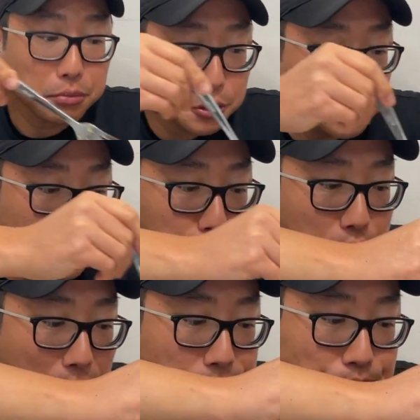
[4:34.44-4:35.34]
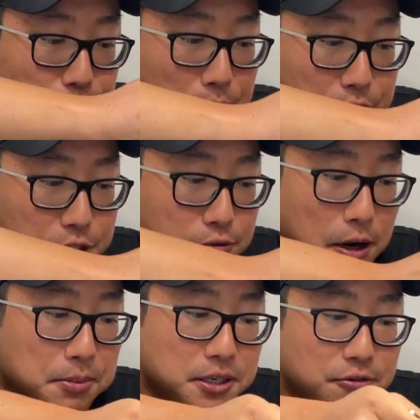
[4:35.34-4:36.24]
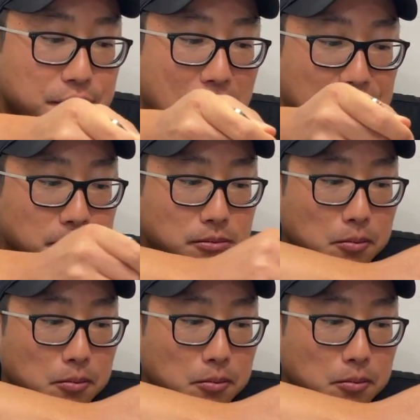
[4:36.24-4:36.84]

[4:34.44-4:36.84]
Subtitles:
you should try Shin Ramen if you haven't.